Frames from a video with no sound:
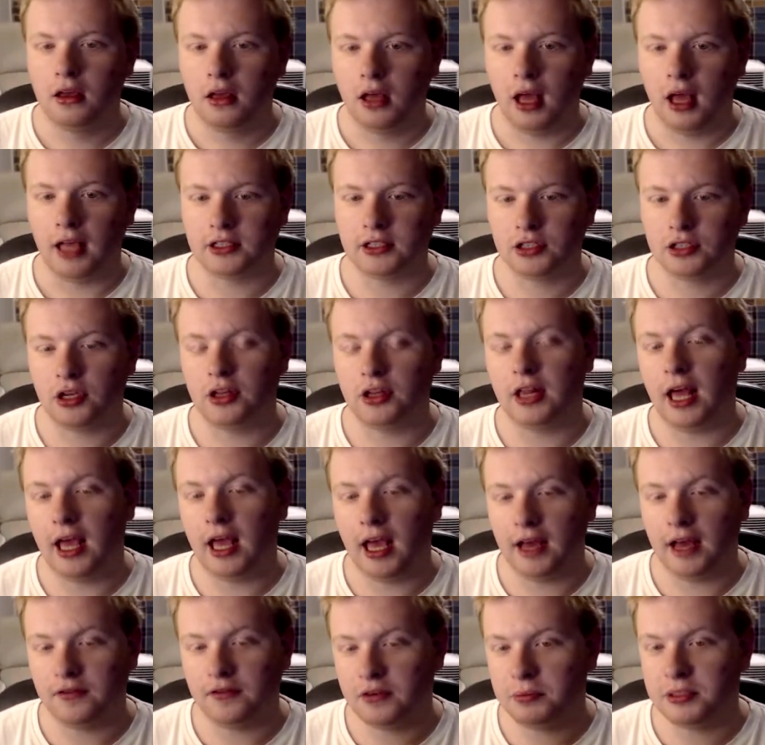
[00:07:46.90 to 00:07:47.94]
And so they
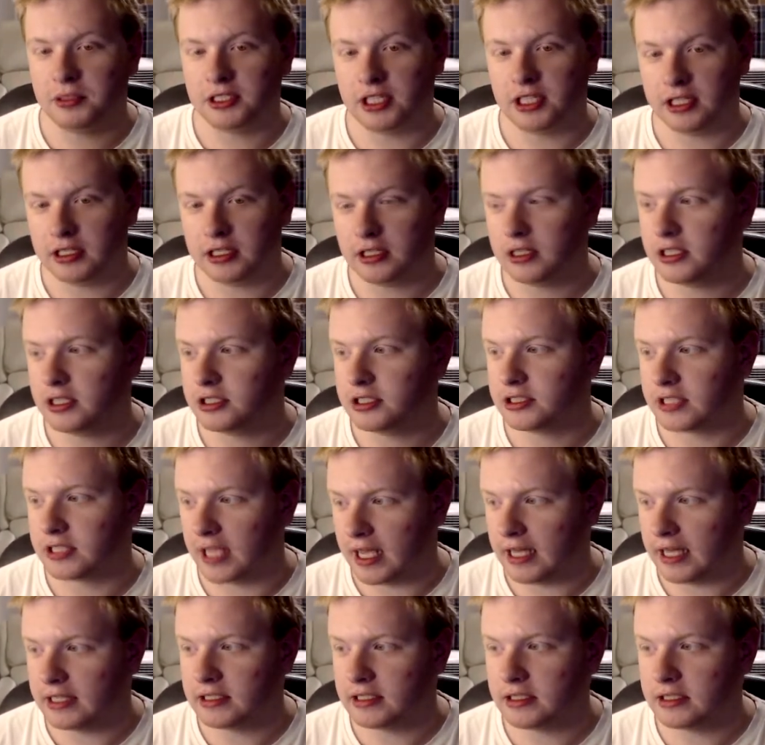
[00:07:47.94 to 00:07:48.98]
have a particular
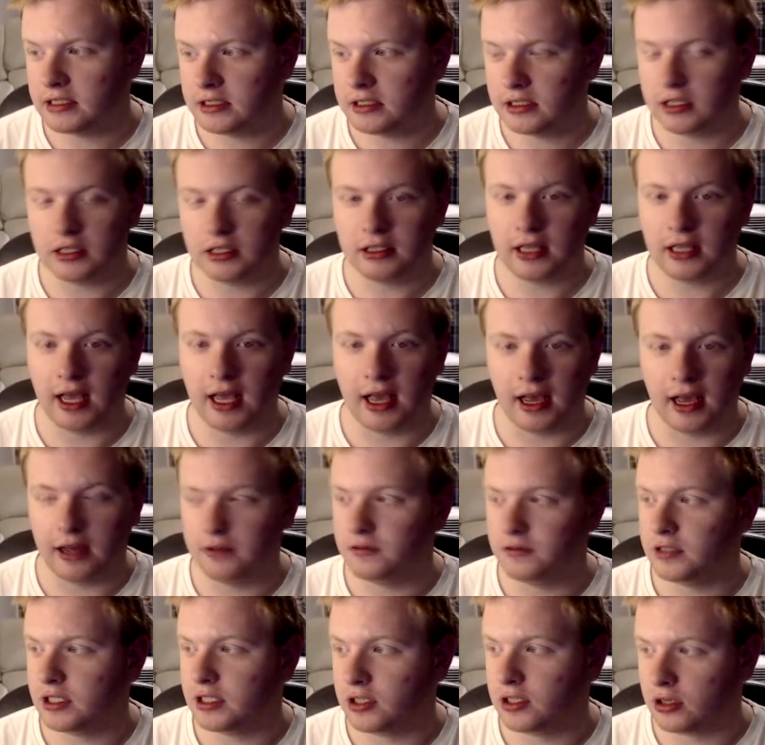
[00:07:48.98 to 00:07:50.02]
standard that they
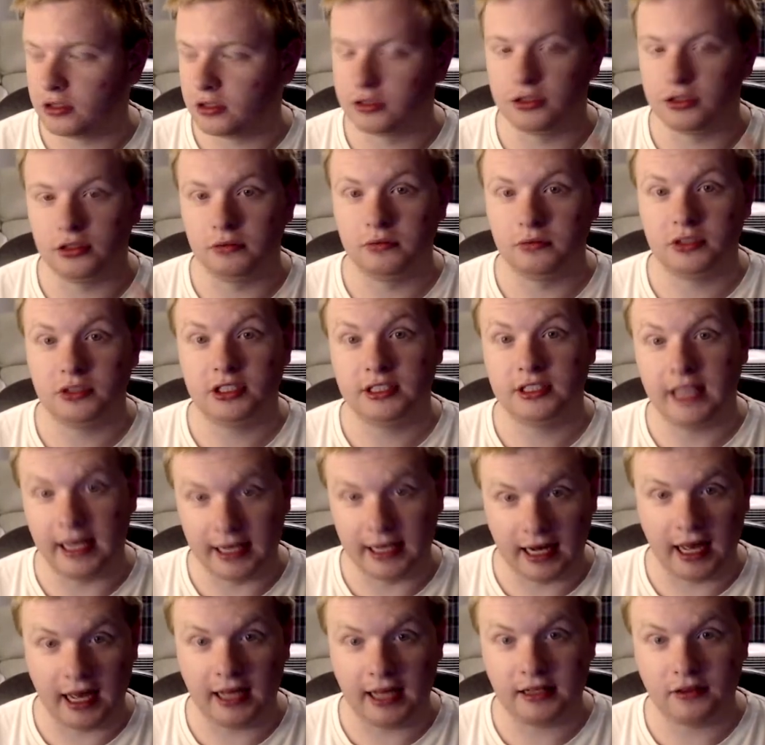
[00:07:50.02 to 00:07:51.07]
have the costumes set
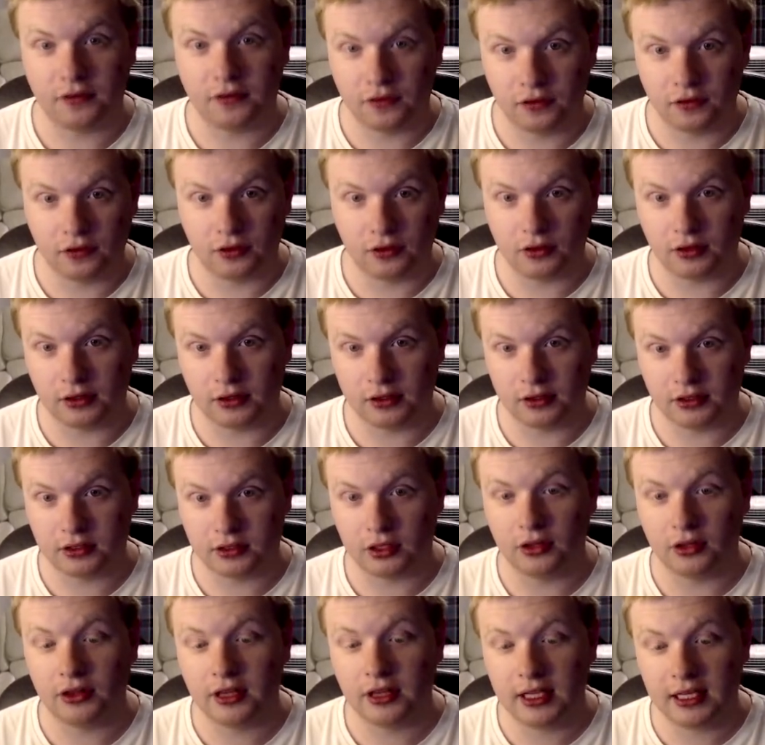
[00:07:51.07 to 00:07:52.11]
at for it.
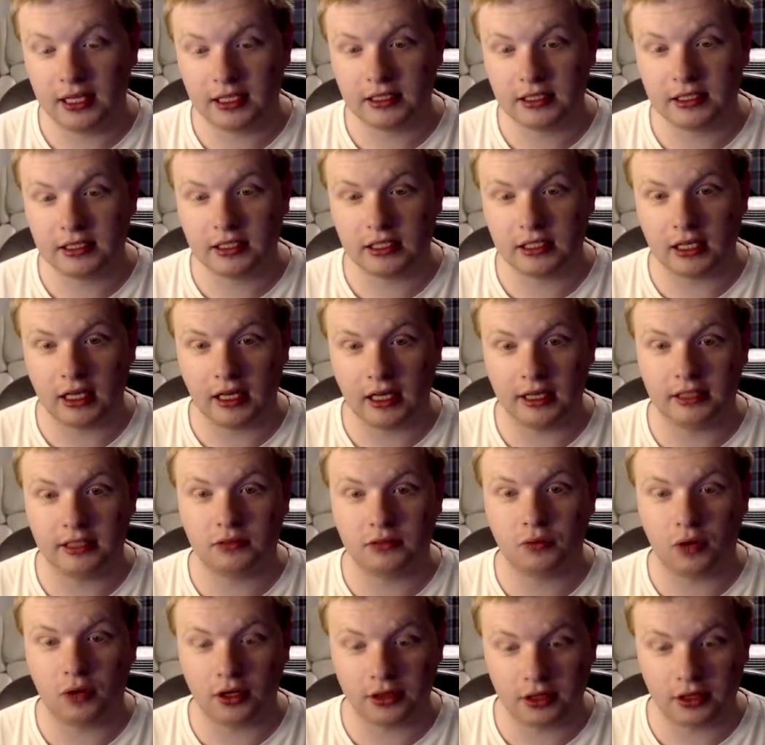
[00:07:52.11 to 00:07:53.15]
So this is
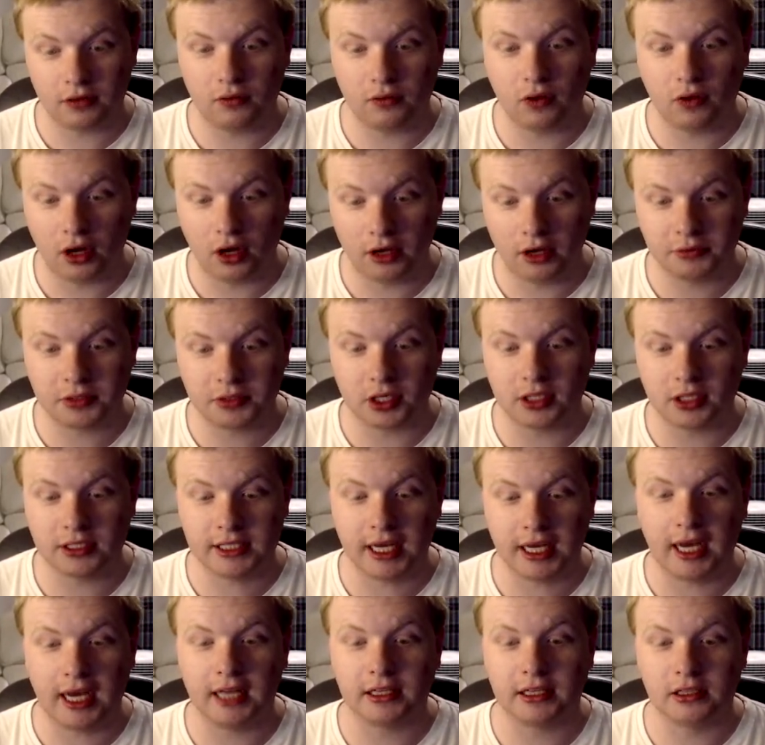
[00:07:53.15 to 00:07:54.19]
what the robes on
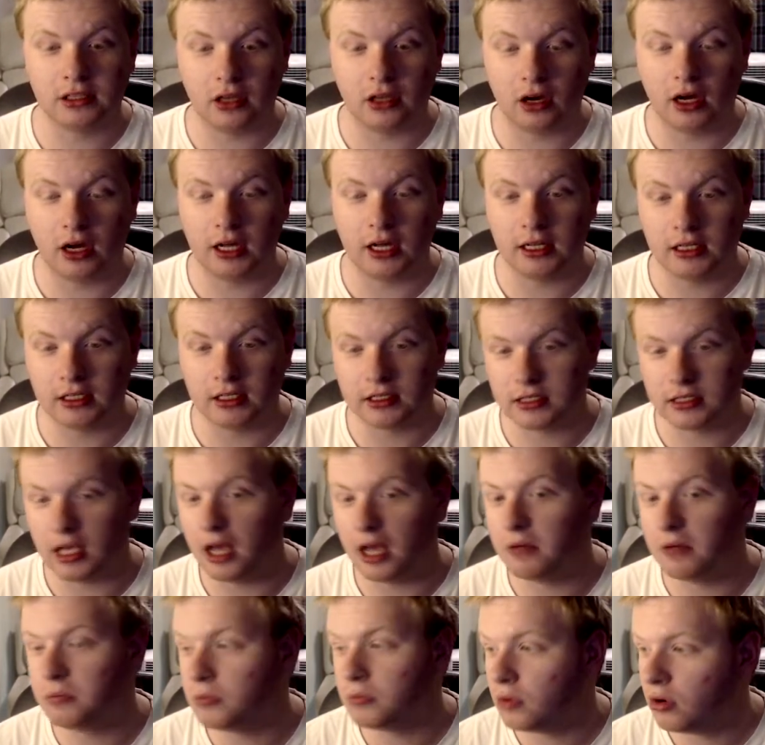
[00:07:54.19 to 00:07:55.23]
Darth Nihilus
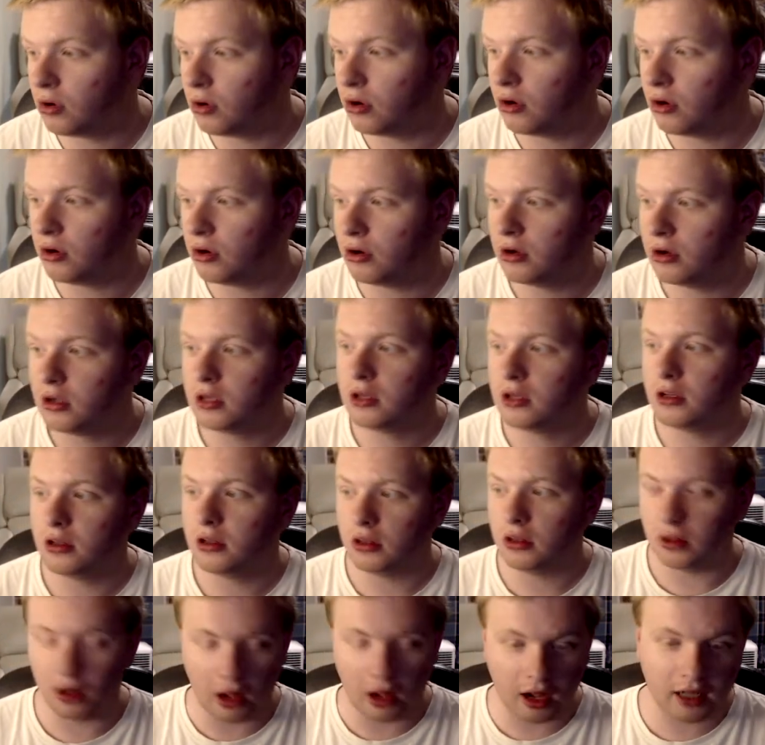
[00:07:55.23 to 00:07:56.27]
are more
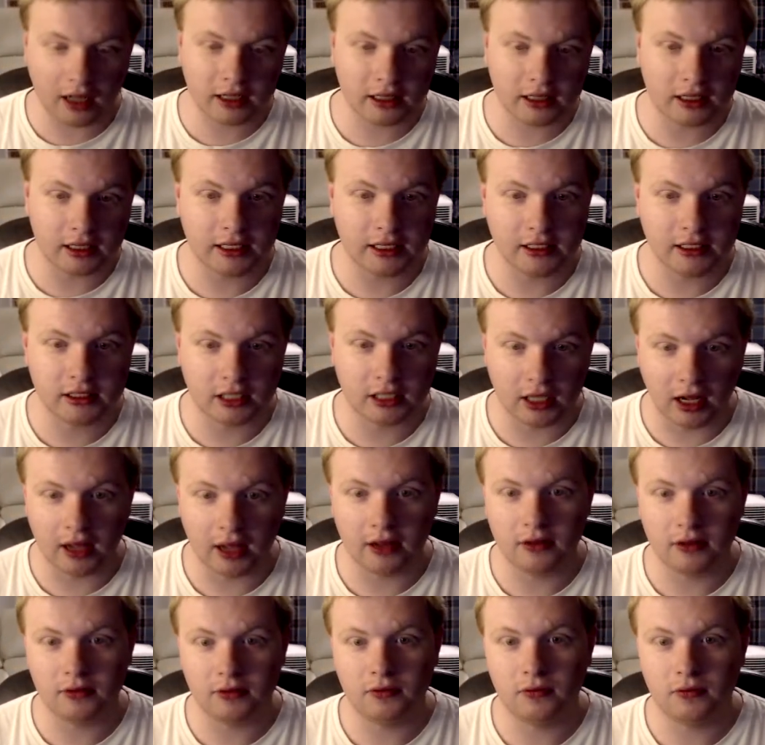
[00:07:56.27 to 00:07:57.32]
likely
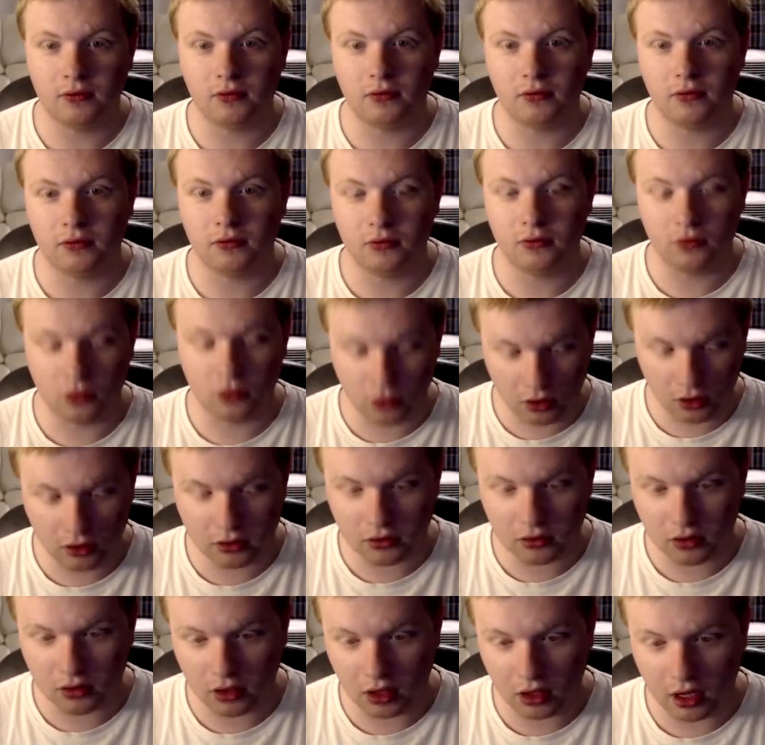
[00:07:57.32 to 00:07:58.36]
to
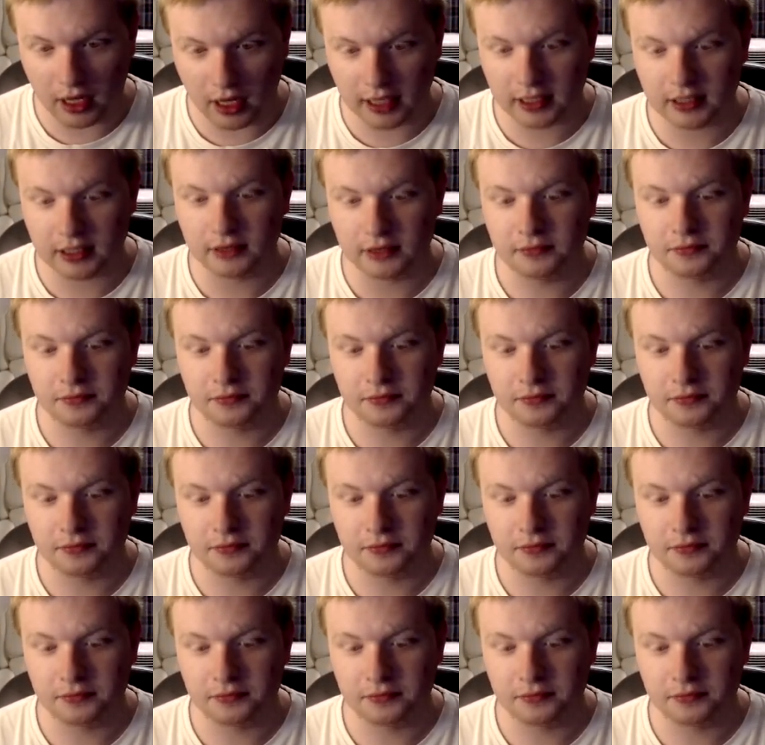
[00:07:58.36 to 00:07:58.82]
look like